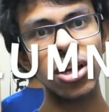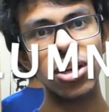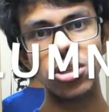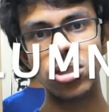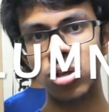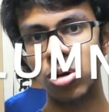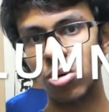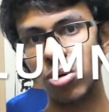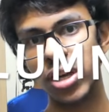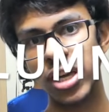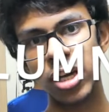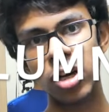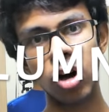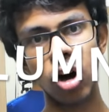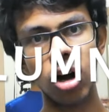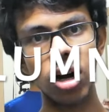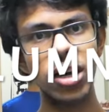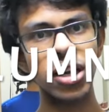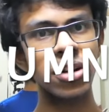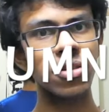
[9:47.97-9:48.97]
So he
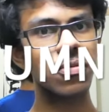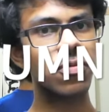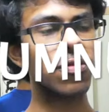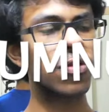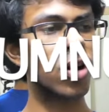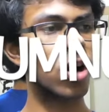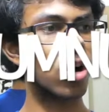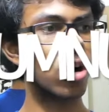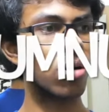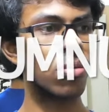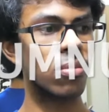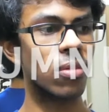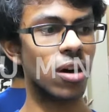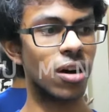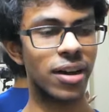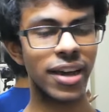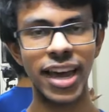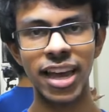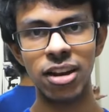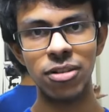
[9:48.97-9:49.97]
called in from
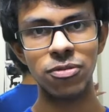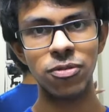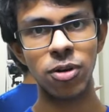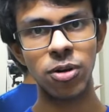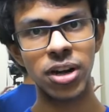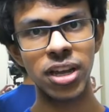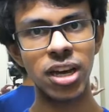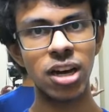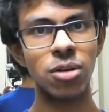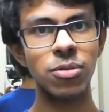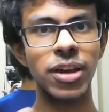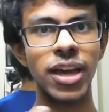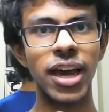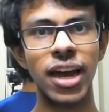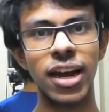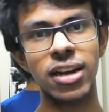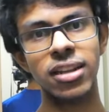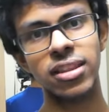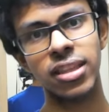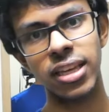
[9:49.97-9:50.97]
California. We
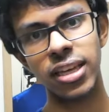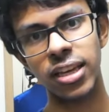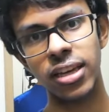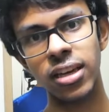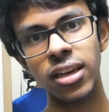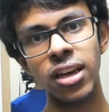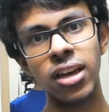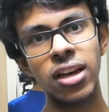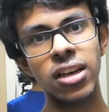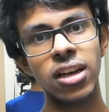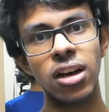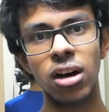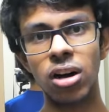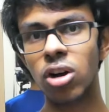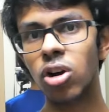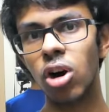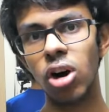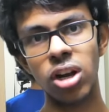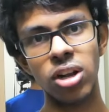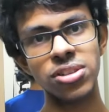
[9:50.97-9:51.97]
had the
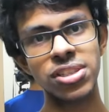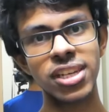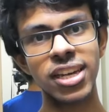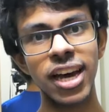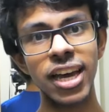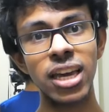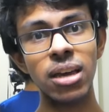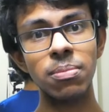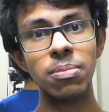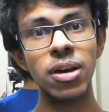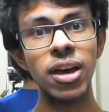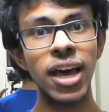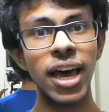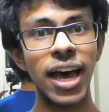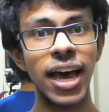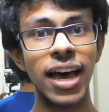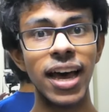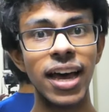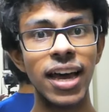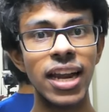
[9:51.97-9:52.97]
call on Skype,
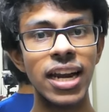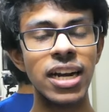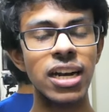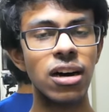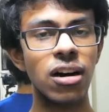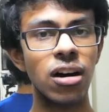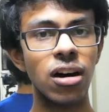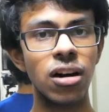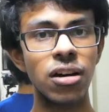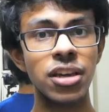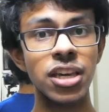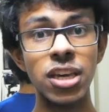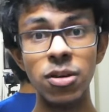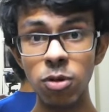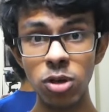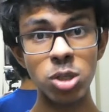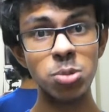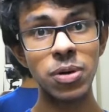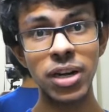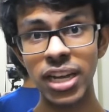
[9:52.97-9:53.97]
and he
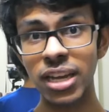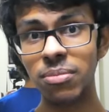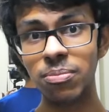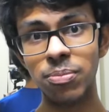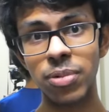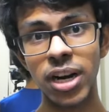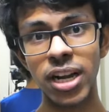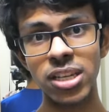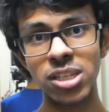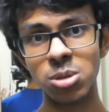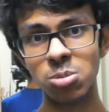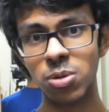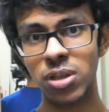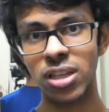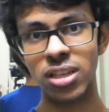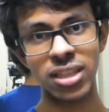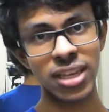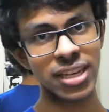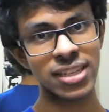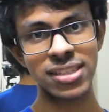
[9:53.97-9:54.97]
was pretty impressed with
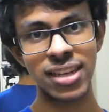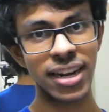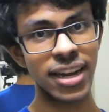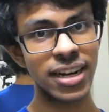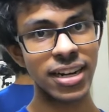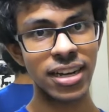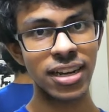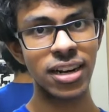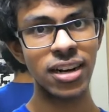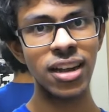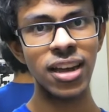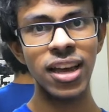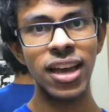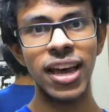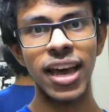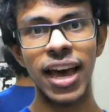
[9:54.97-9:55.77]
the things that I did.